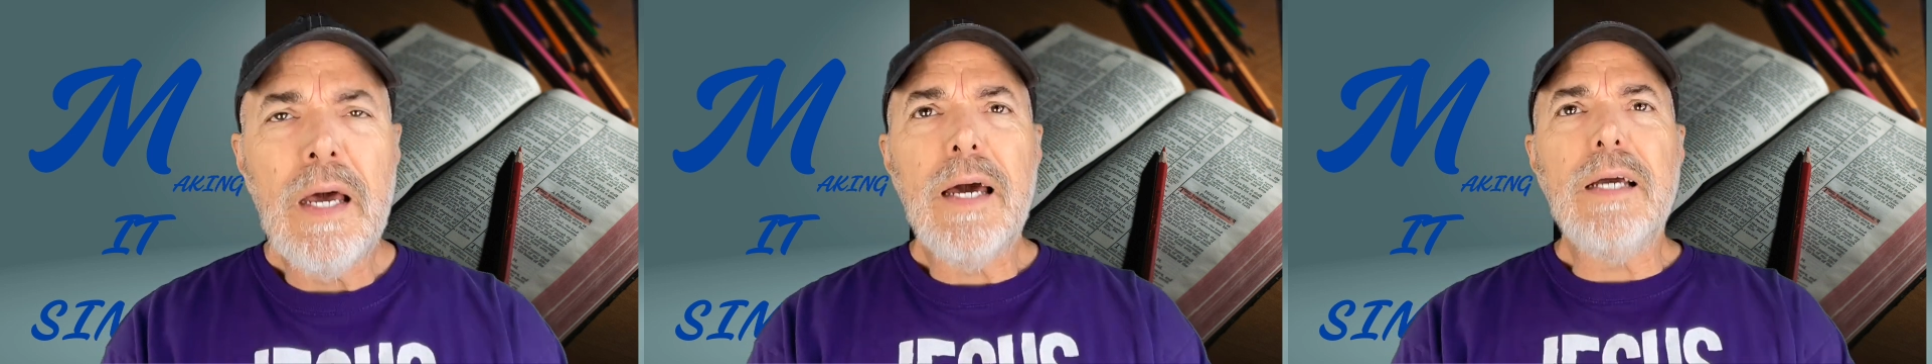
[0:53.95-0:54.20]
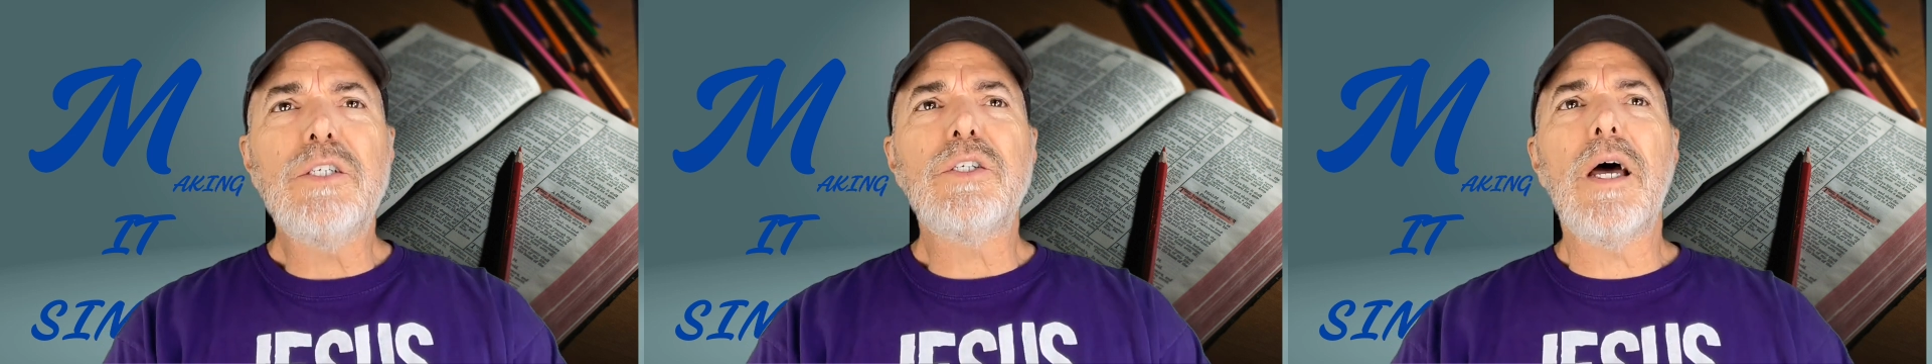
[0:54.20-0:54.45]

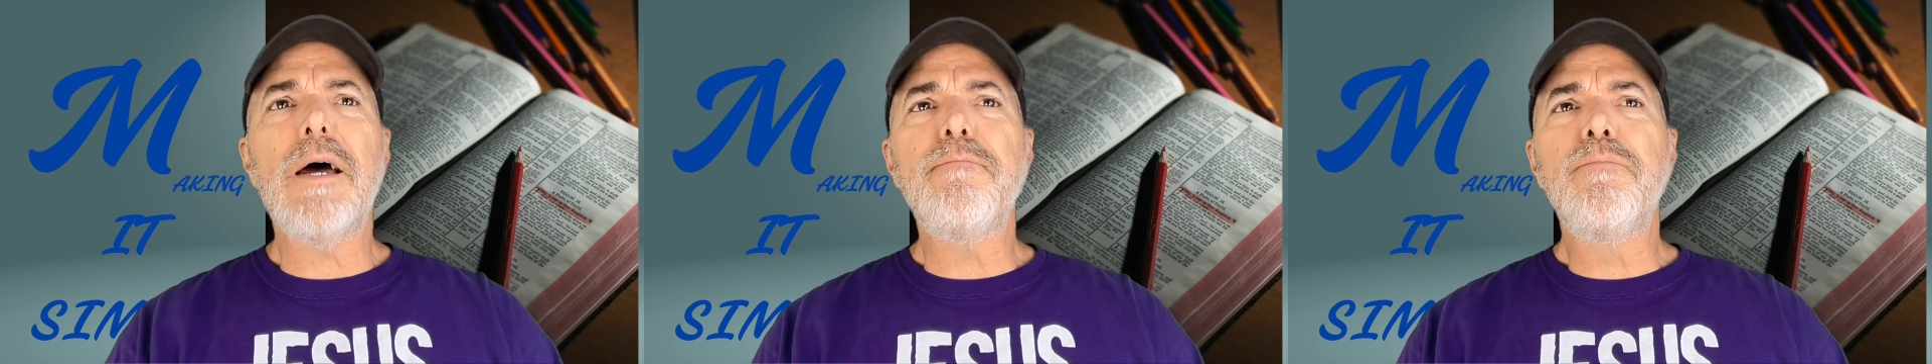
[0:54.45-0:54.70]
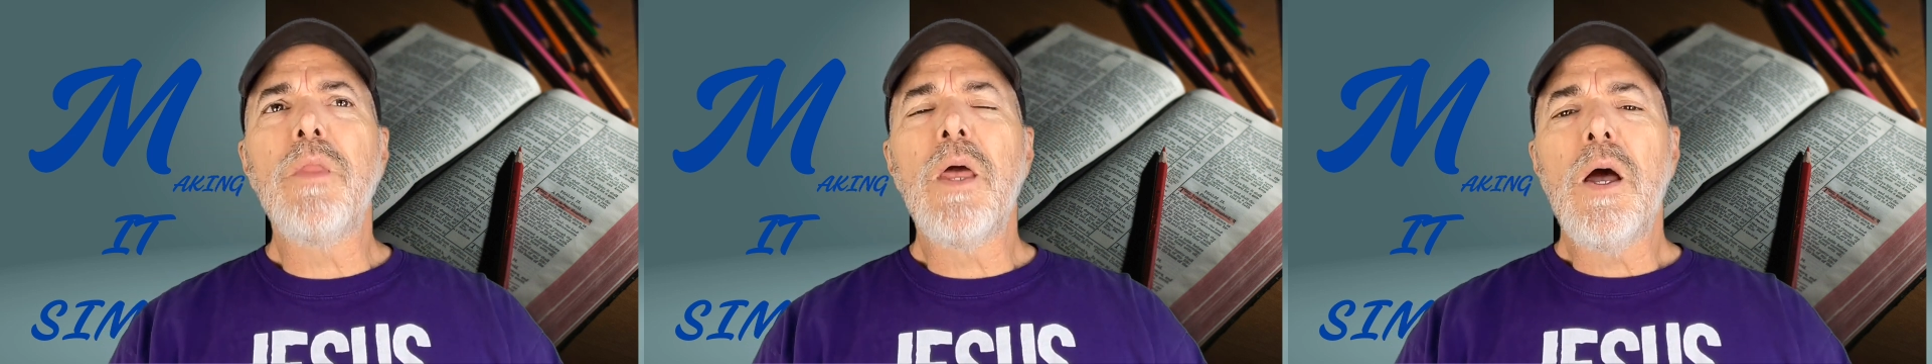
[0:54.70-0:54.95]
He
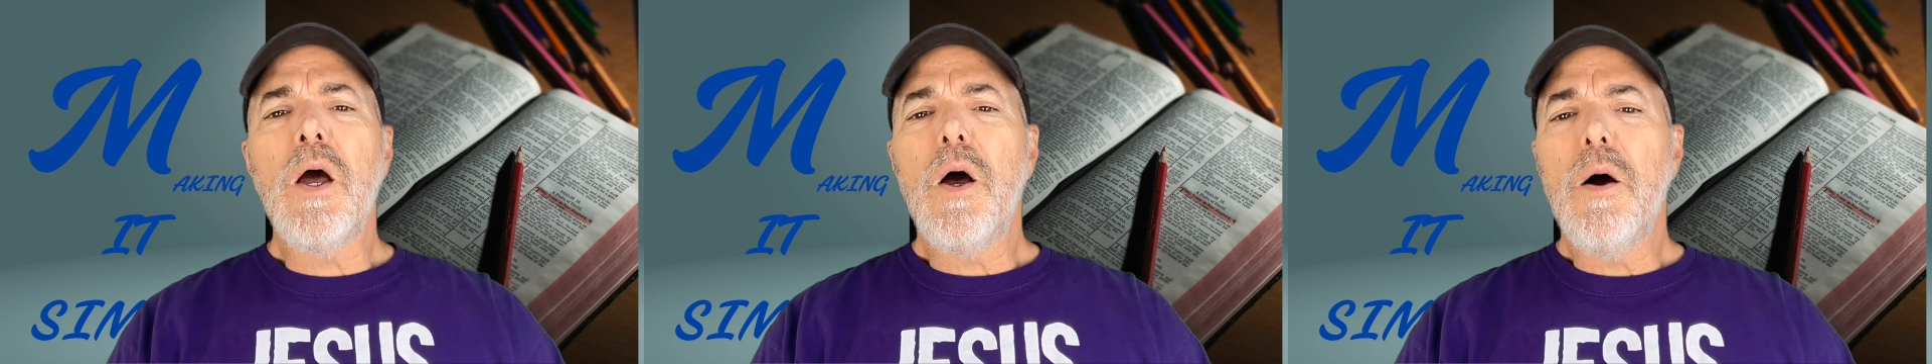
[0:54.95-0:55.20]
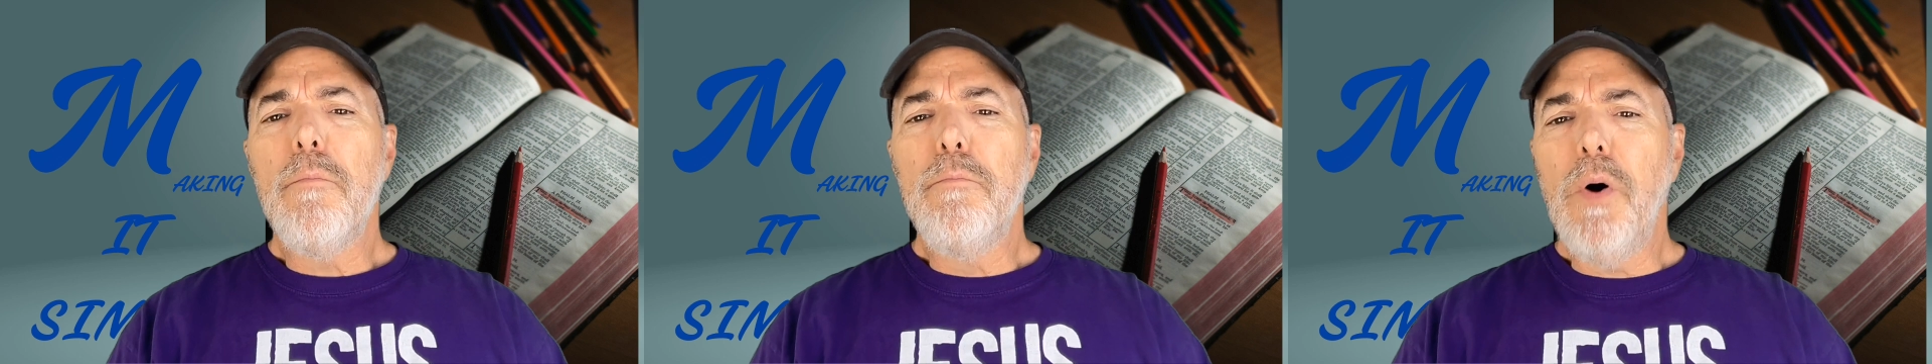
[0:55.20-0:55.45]
said,
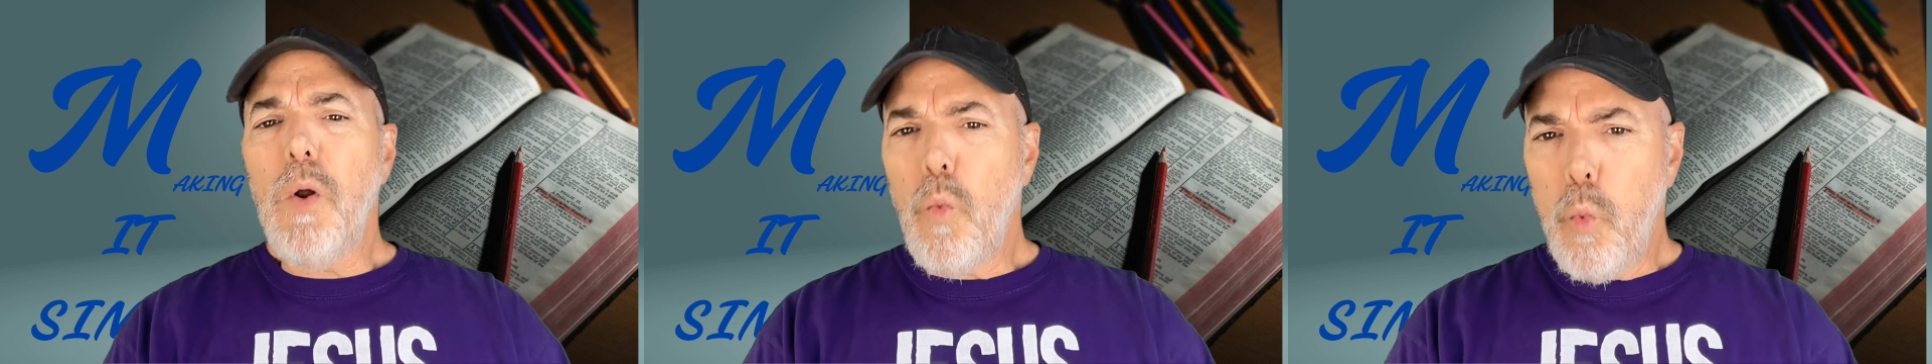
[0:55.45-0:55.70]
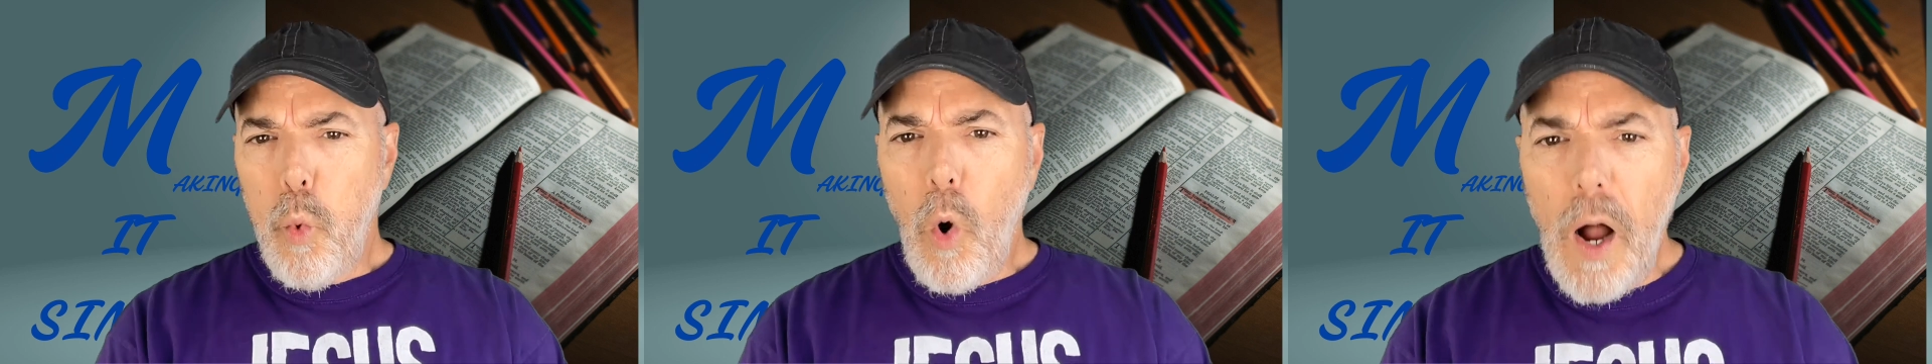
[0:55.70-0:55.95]
But
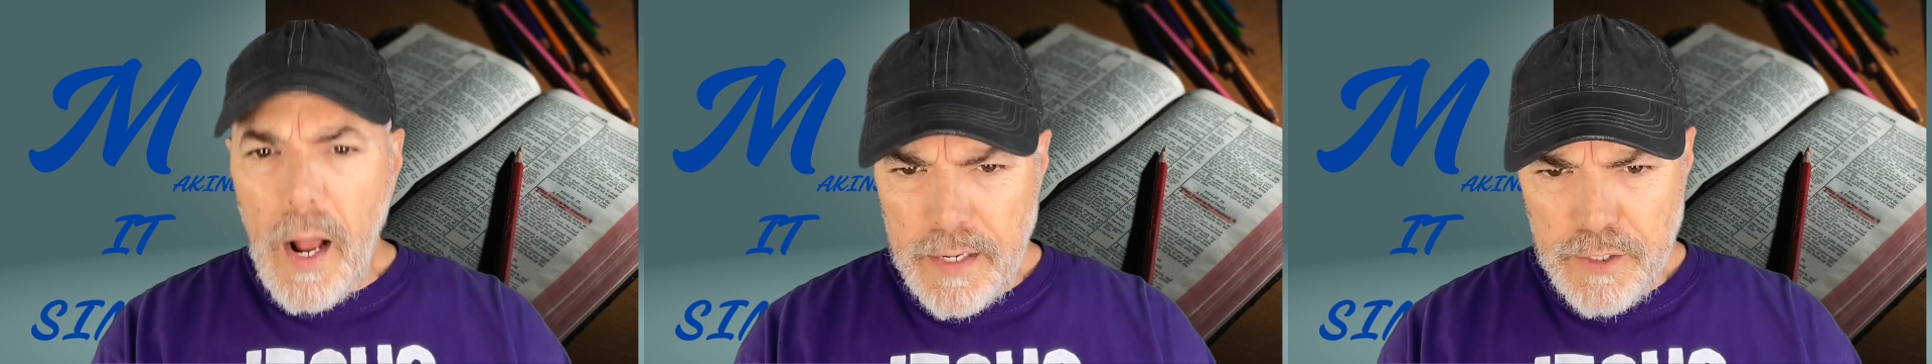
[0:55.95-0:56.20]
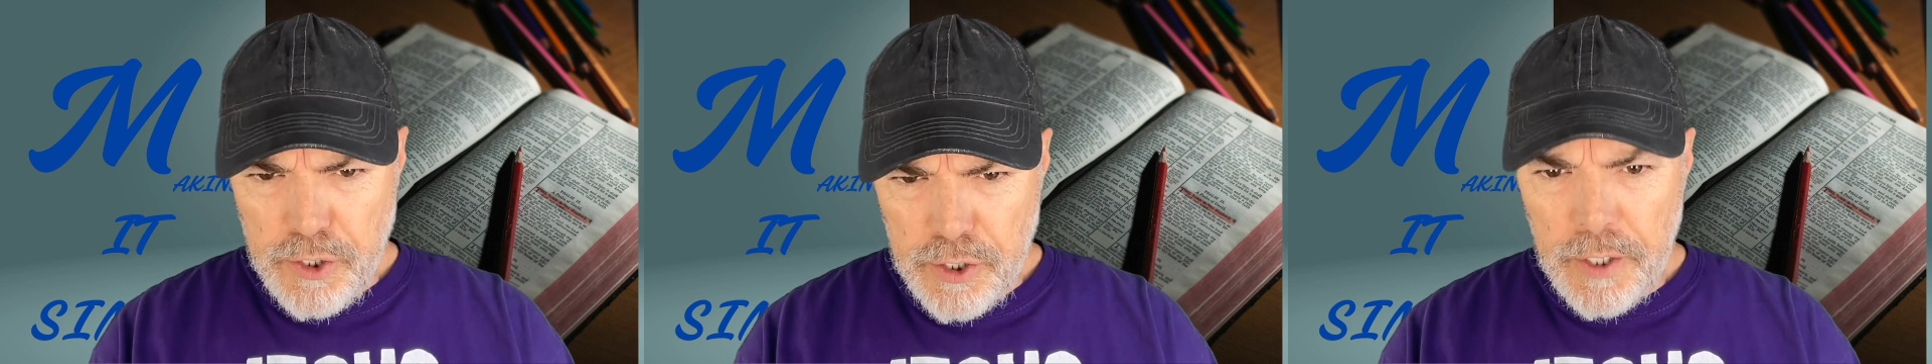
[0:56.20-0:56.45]

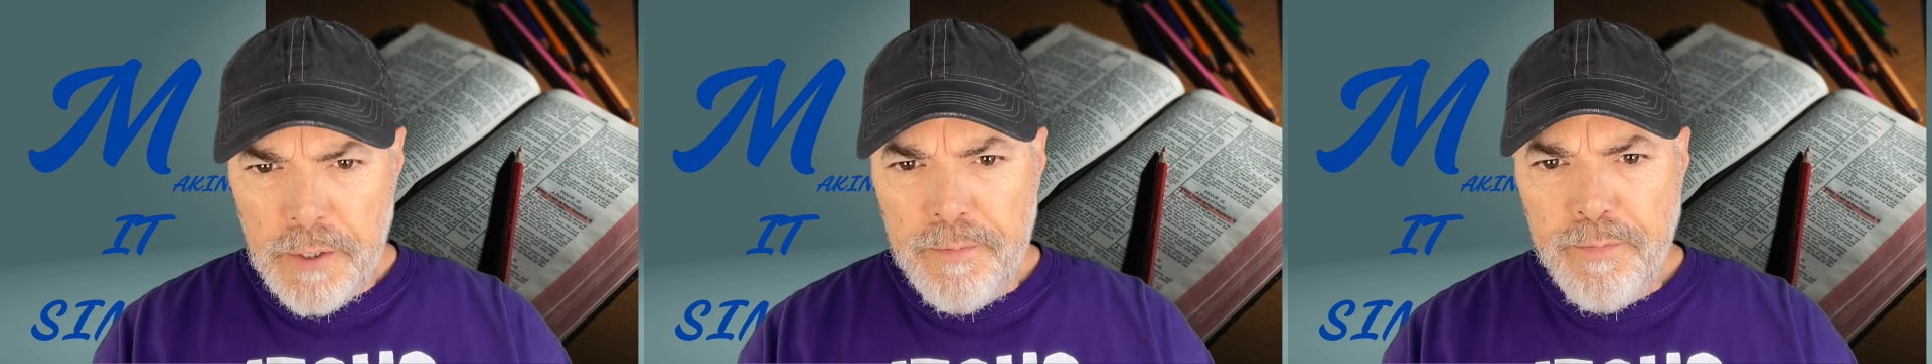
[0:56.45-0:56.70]
watch.